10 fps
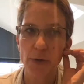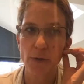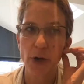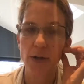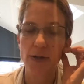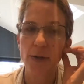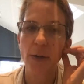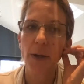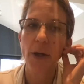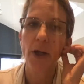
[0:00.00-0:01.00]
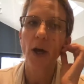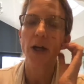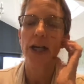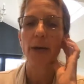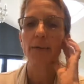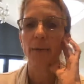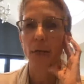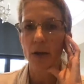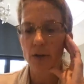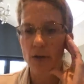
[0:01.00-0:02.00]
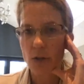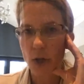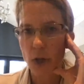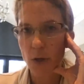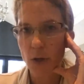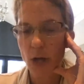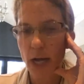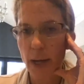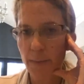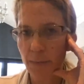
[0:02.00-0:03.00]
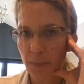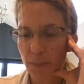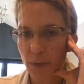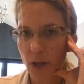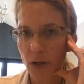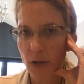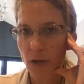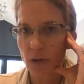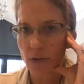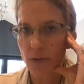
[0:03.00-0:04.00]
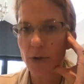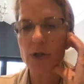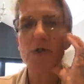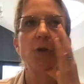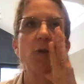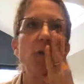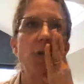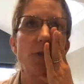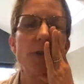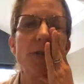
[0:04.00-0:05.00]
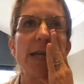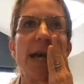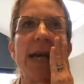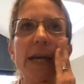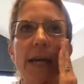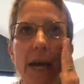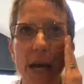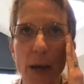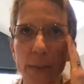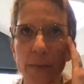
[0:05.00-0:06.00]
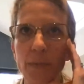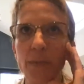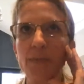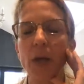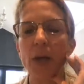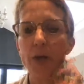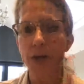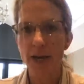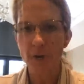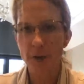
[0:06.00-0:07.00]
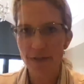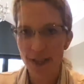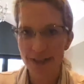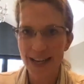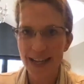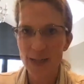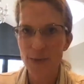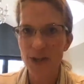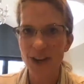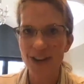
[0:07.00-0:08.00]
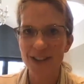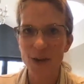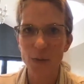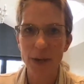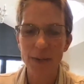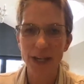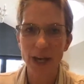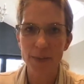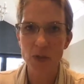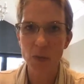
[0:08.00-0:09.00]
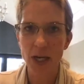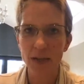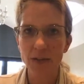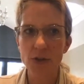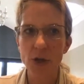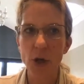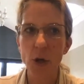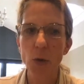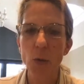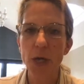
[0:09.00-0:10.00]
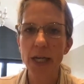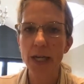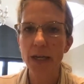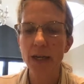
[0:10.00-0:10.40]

hours? Okay, so first of all, to say, I know you have a reflux expert on your baby club as well. So weaning,